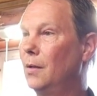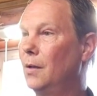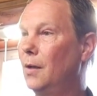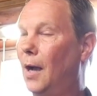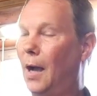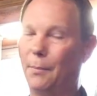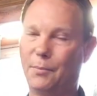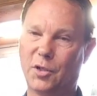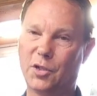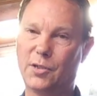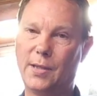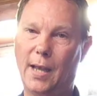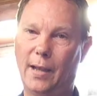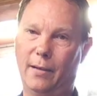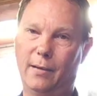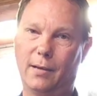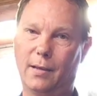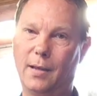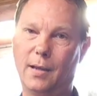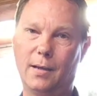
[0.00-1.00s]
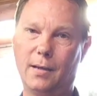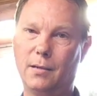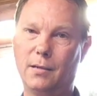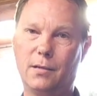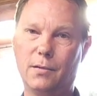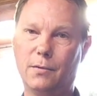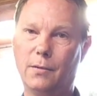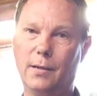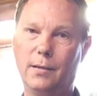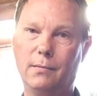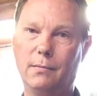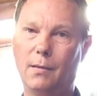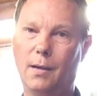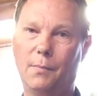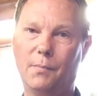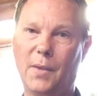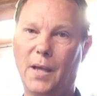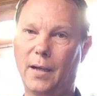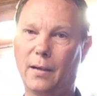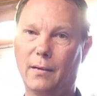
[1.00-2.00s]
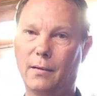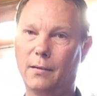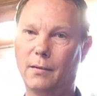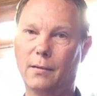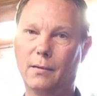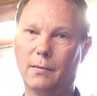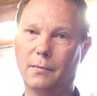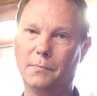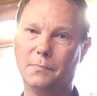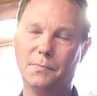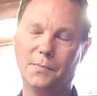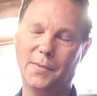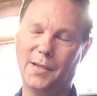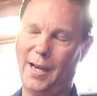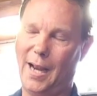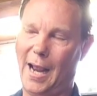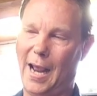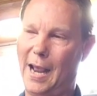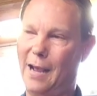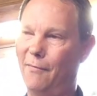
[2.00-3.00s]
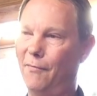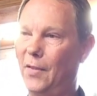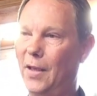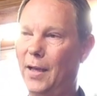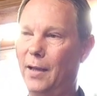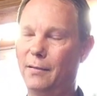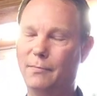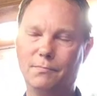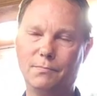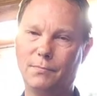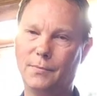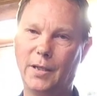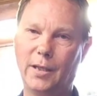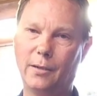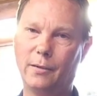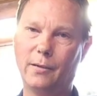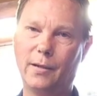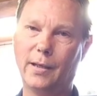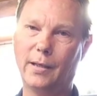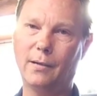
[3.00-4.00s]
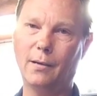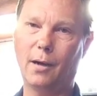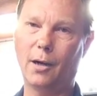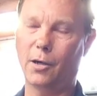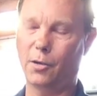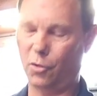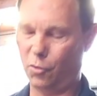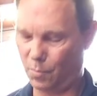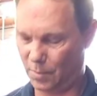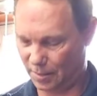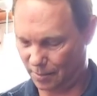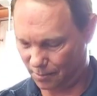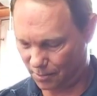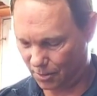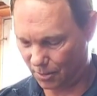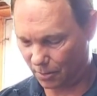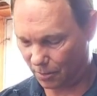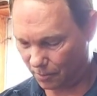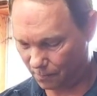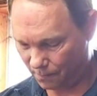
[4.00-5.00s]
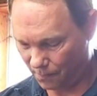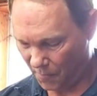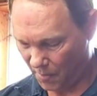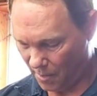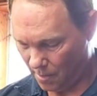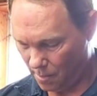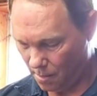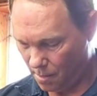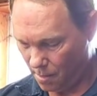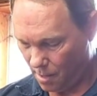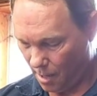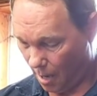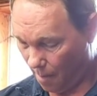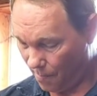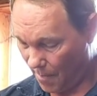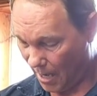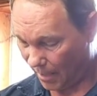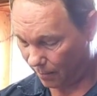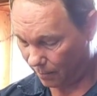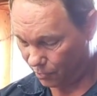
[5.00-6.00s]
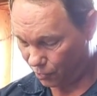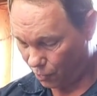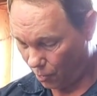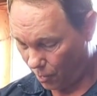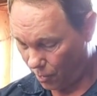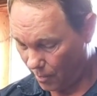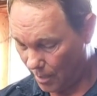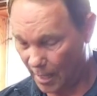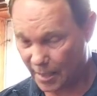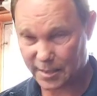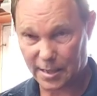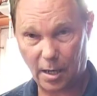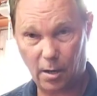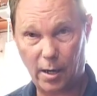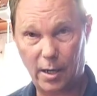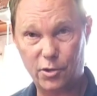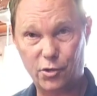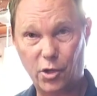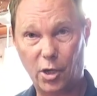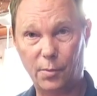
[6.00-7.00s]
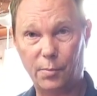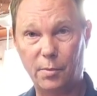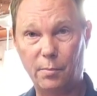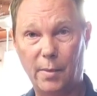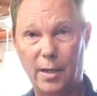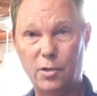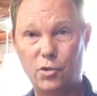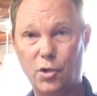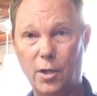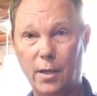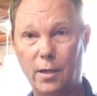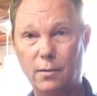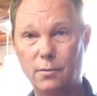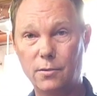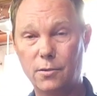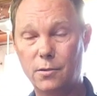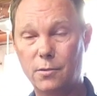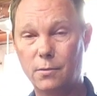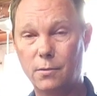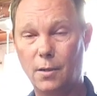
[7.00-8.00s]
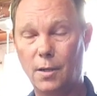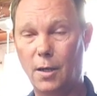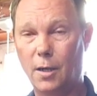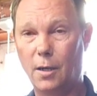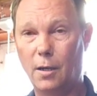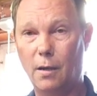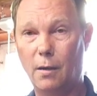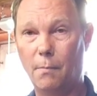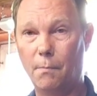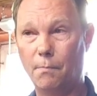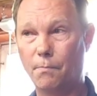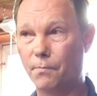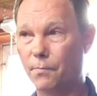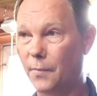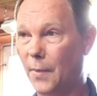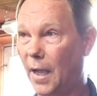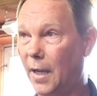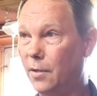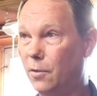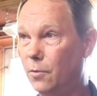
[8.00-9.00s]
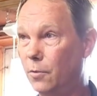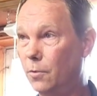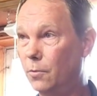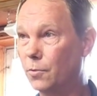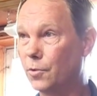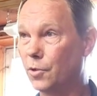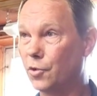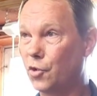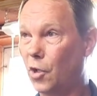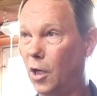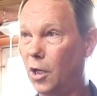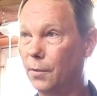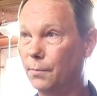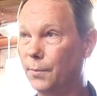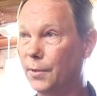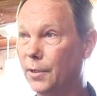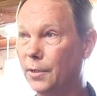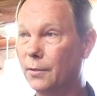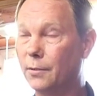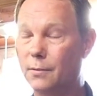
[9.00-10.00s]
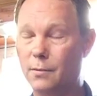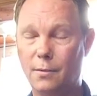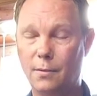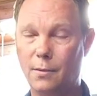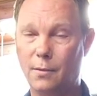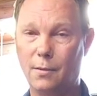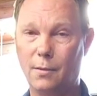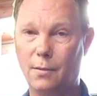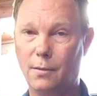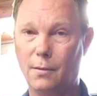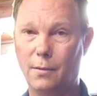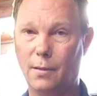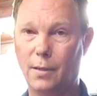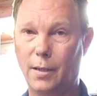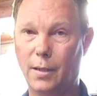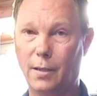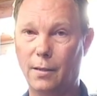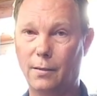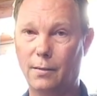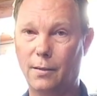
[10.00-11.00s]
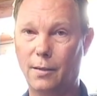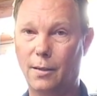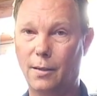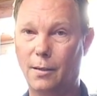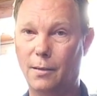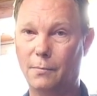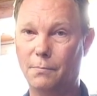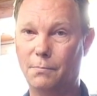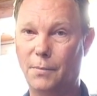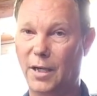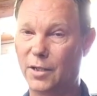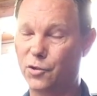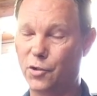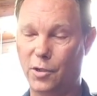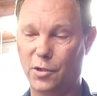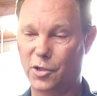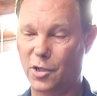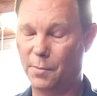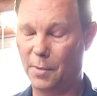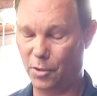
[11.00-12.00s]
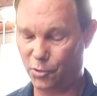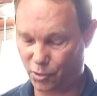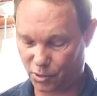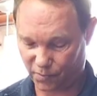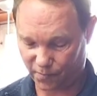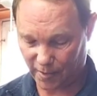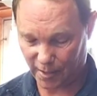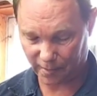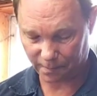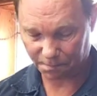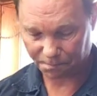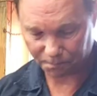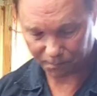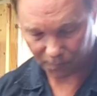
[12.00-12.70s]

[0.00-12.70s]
I'm just not going to get into it. I'm not going to have that internet argument, so I'm not going to show you guys how I sharpen my chains. I do use a sharpener, and my chains come out just fine.